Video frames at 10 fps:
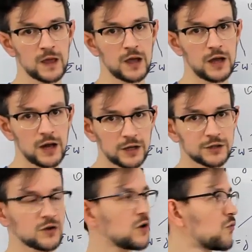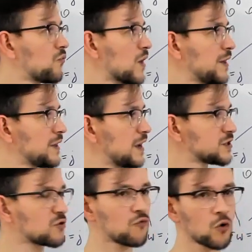and find the
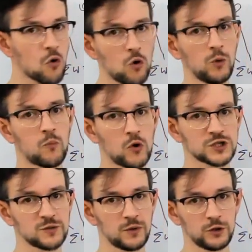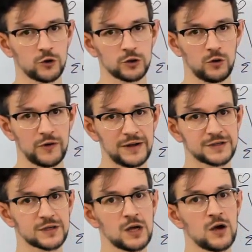answer for all possible total
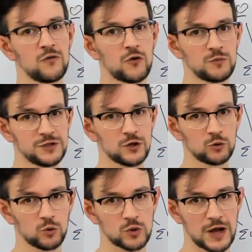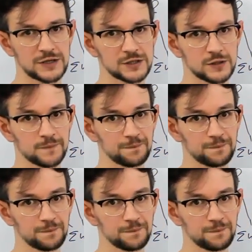weights from 0 to s.